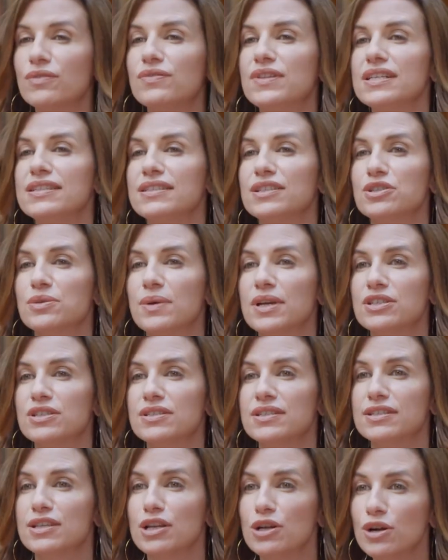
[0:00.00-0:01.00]
of these
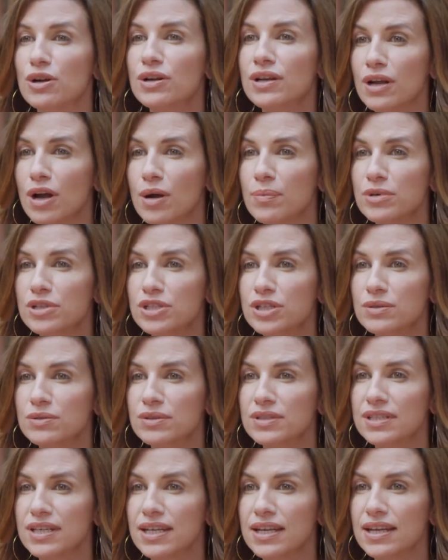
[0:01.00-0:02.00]
situations as a learning
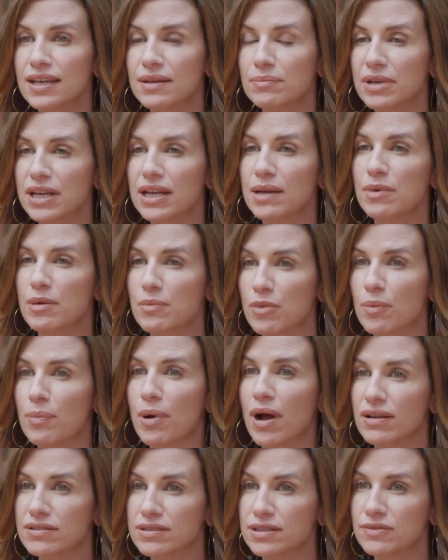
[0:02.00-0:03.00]
opportunity and being a bit more
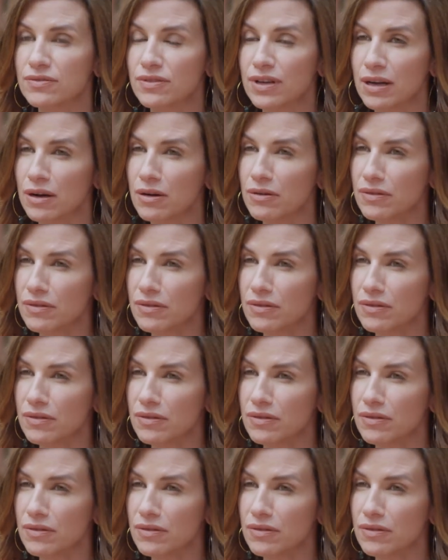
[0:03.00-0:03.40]
positive in our